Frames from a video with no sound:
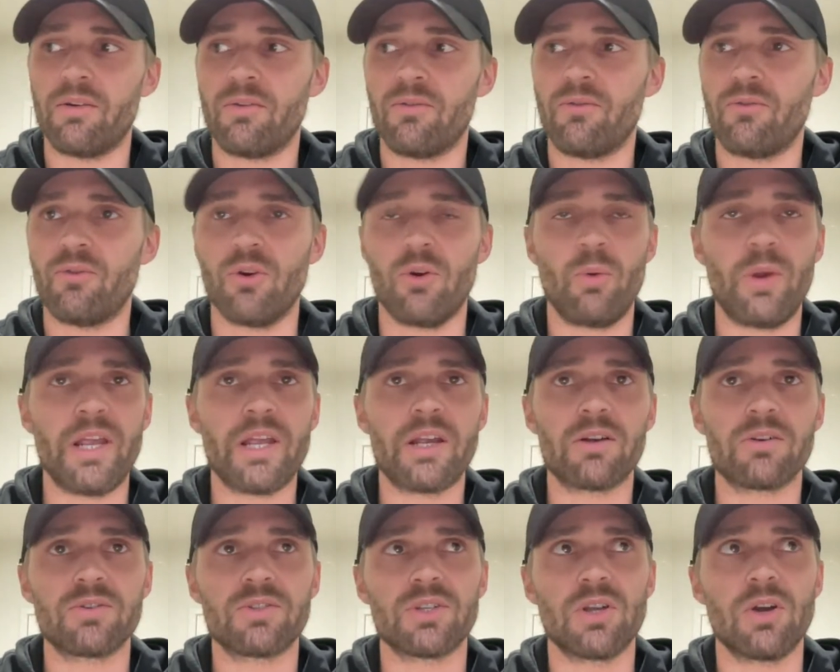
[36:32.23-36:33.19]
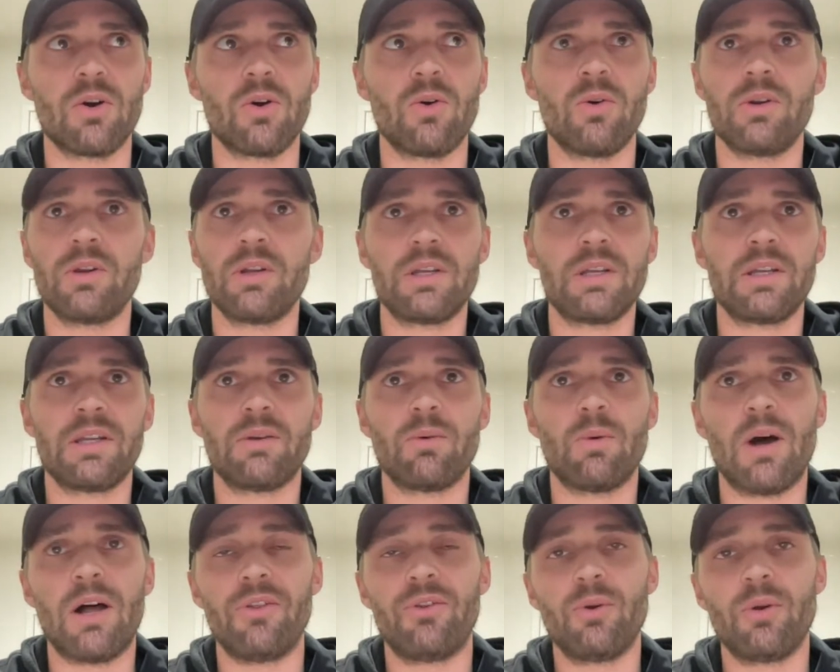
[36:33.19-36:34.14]
for a week or so
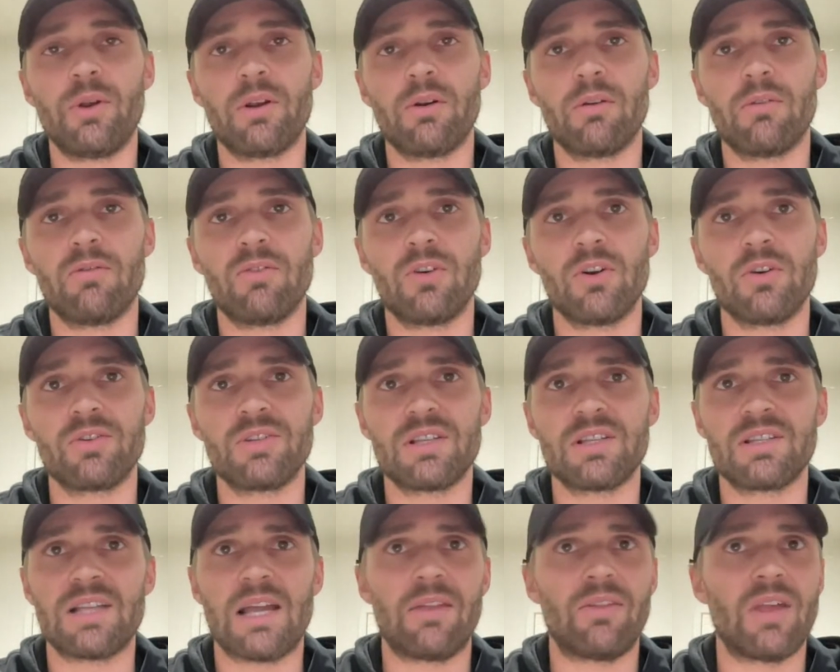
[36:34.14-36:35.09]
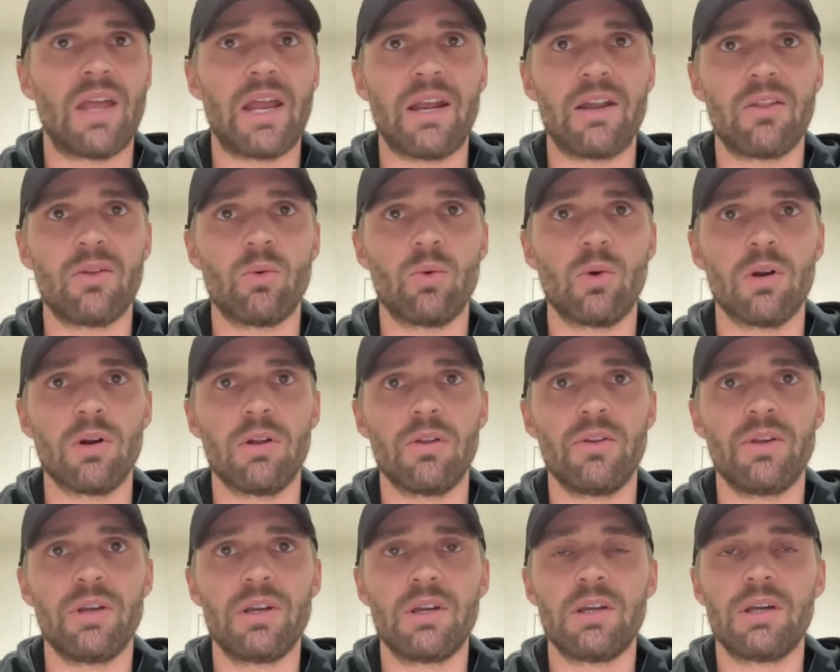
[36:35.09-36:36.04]
while doing a reverse, it's not the end of the
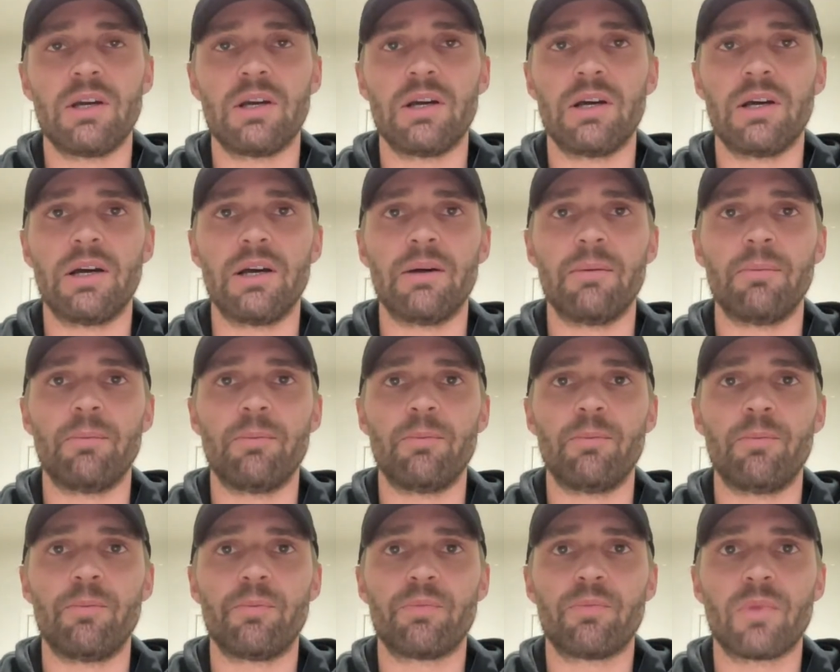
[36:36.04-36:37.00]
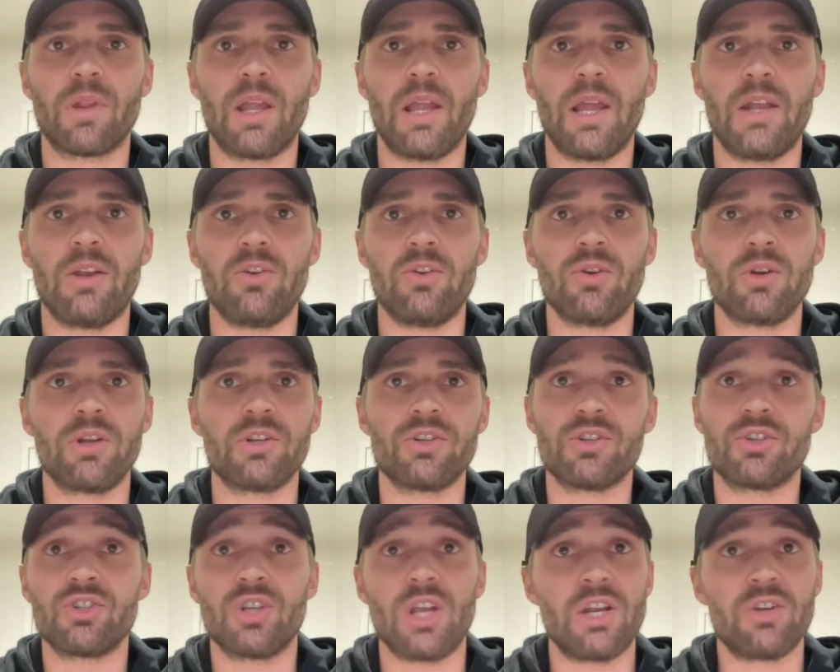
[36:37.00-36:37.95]
world. And you can
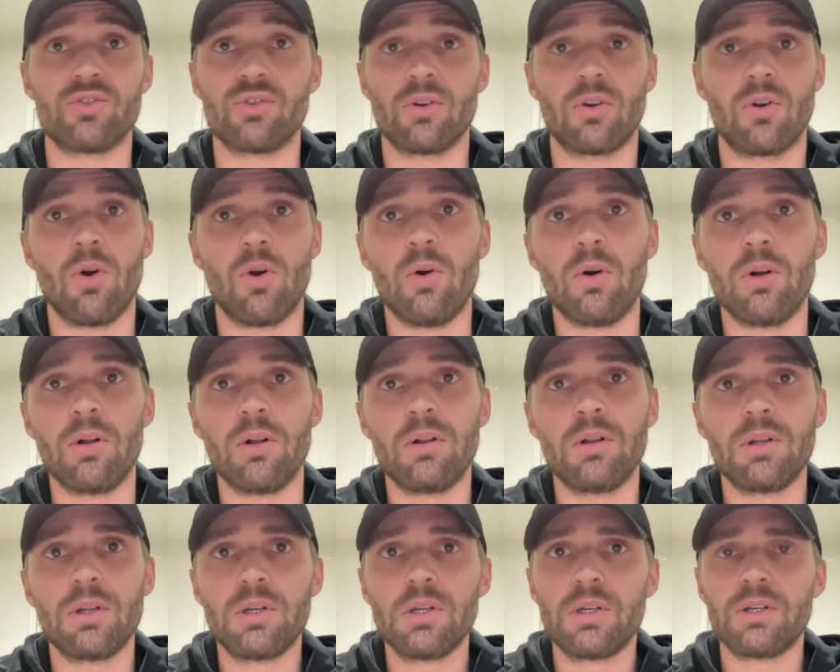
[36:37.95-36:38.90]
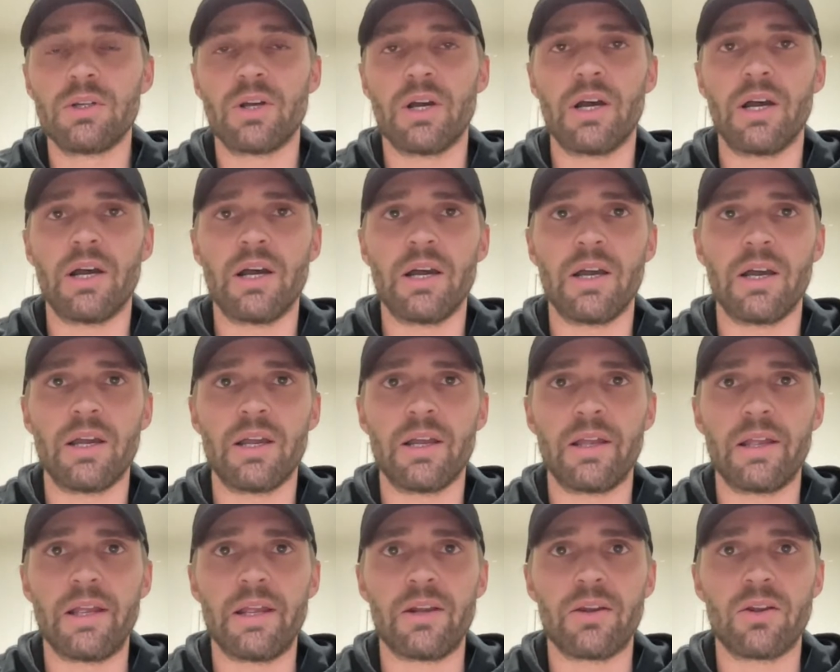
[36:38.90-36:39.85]
just change your goal
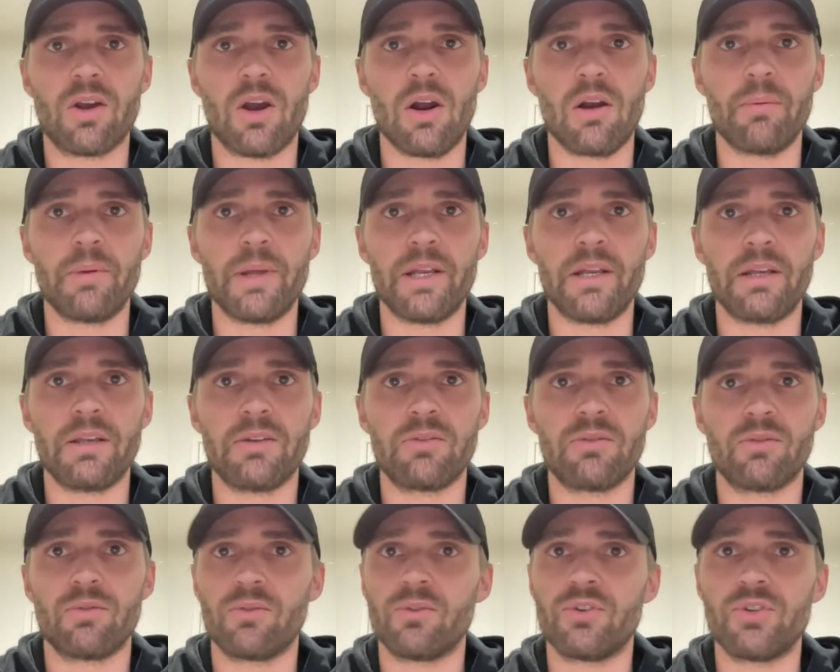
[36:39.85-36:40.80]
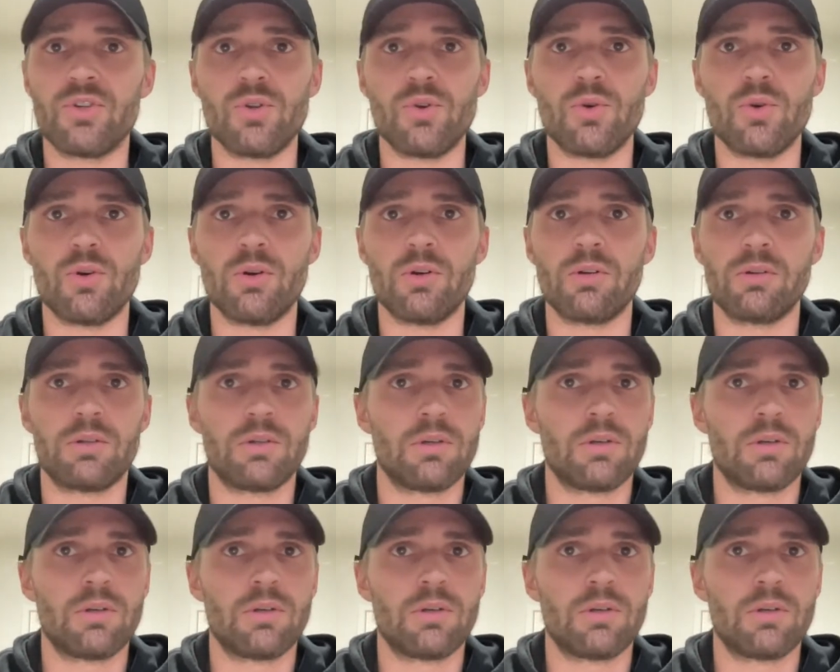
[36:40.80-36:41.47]
in carbon to